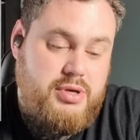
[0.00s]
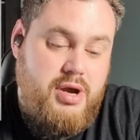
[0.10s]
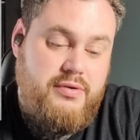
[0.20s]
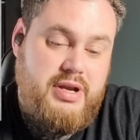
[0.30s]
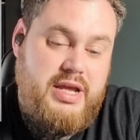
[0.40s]

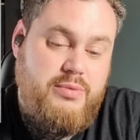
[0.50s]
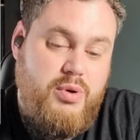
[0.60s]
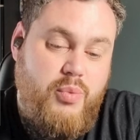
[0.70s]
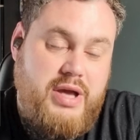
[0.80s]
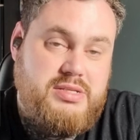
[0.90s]
currently
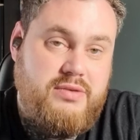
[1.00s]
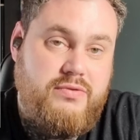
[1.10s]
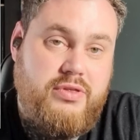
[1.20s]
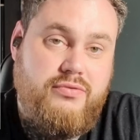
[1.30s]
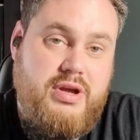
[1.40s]
we're waiting
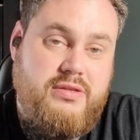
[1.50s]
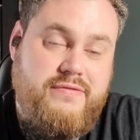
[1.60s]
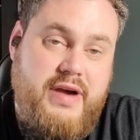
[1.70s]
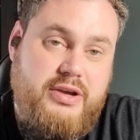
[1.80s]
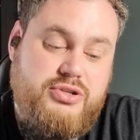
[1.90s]
for 3 of the
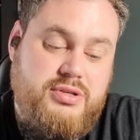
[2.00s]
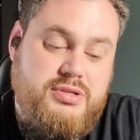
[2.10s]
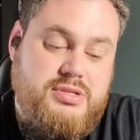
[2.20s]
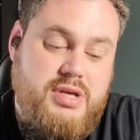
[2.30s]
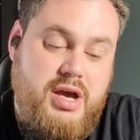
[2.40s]

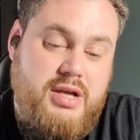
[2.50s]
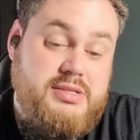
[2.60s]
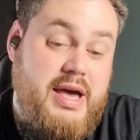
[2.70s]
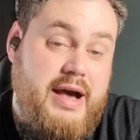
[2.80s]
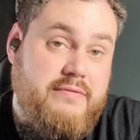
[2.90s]
factions
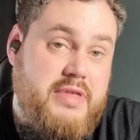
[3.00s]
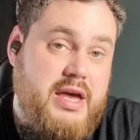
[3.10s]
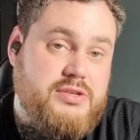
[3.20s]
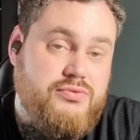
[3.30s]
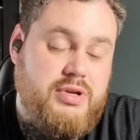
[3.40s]
to have
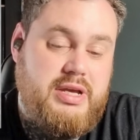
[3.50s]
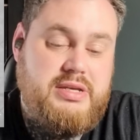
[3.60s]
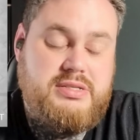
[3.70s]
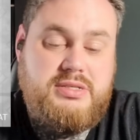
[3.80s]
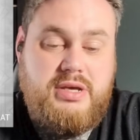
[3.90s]
theirs
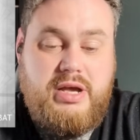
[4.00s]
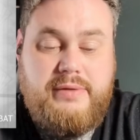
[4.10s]
released.